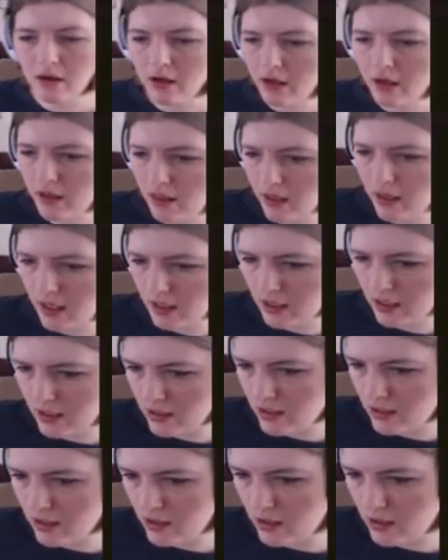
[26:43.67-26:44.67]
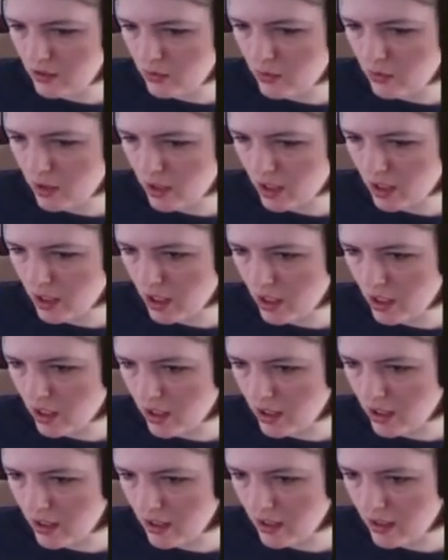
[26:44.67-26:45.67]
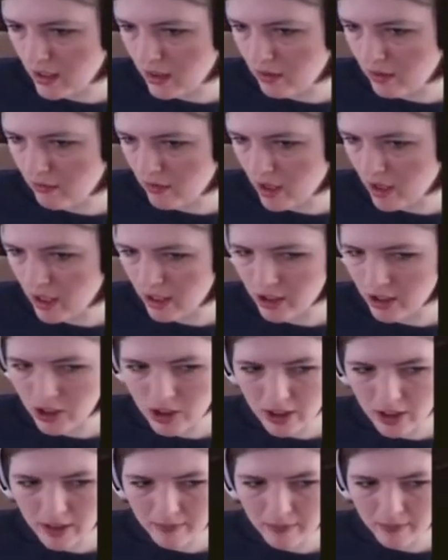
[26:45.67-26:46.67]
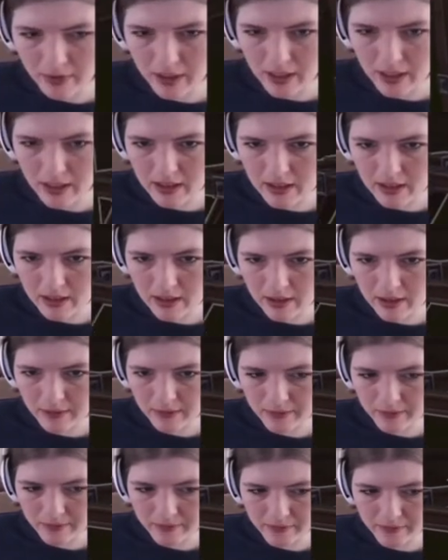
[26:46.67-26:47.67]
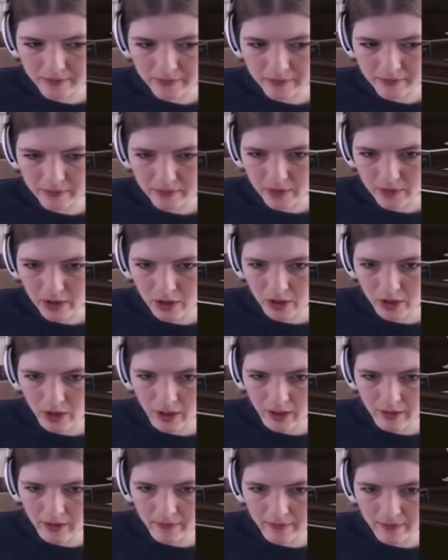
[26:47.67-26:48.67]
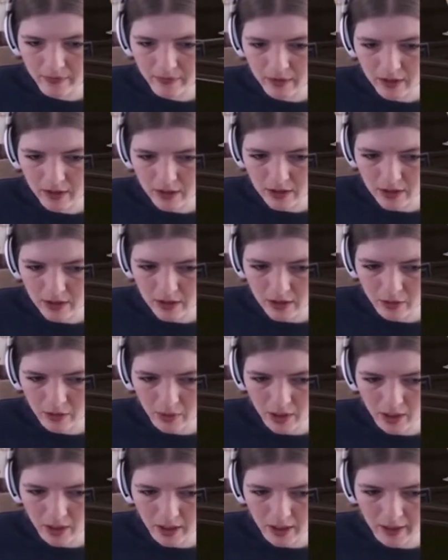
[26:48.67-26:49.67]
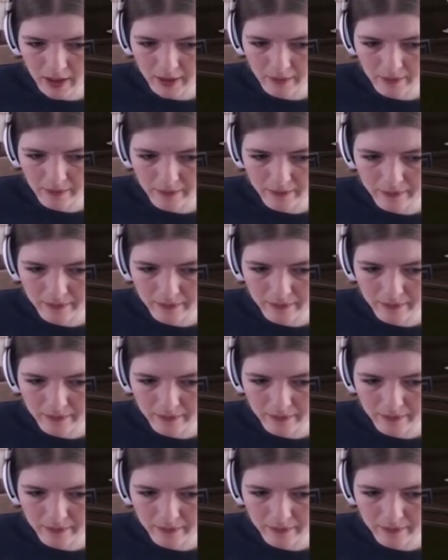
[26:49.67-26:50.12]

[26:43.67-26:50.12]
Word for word: and then continue working on the rocket ship, please. Good, continue working.